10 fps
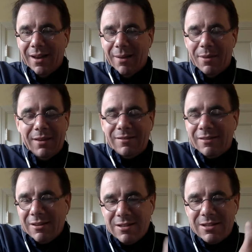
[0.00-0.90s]
I mean, this
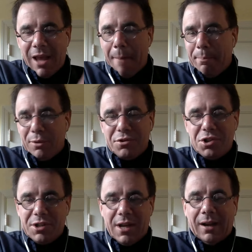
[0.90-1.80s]
is Apple's
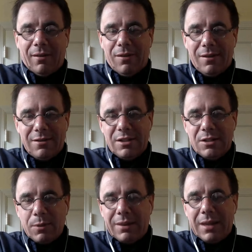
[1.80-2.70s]
shtick. This is
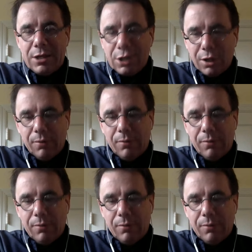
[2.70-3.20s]
what they do.